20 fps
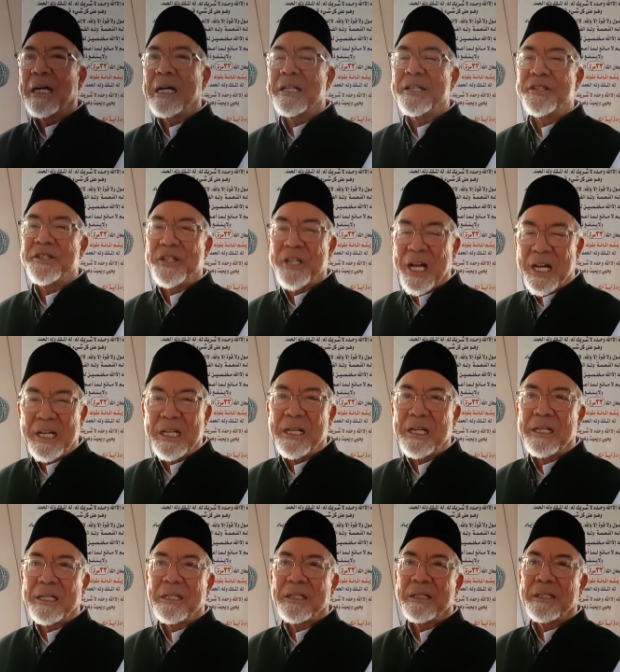at
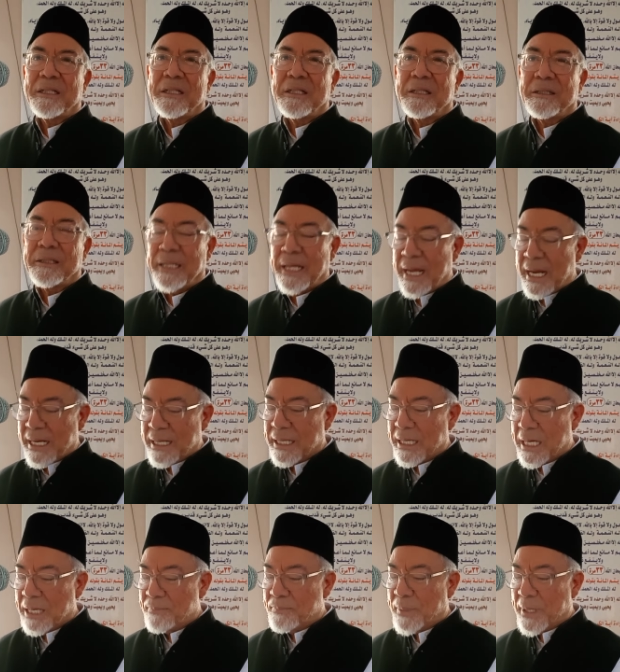jahl
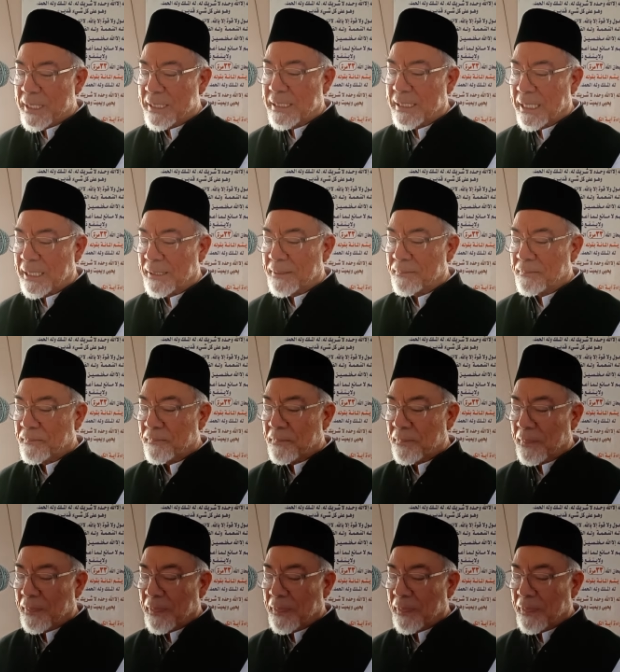ignorant person,